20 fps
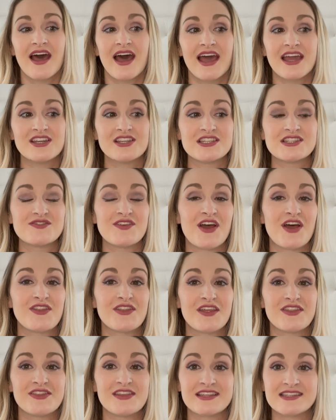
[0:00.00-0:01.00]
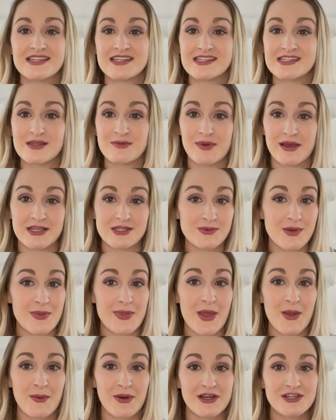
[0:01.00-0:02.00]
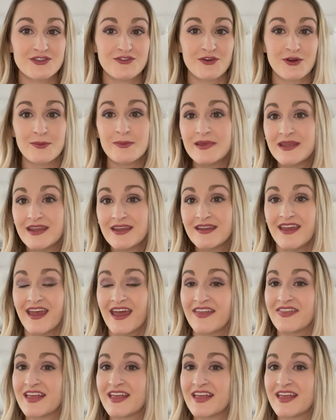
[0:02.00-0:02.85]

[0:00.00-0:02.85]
I just found that this is the best one that worked for me,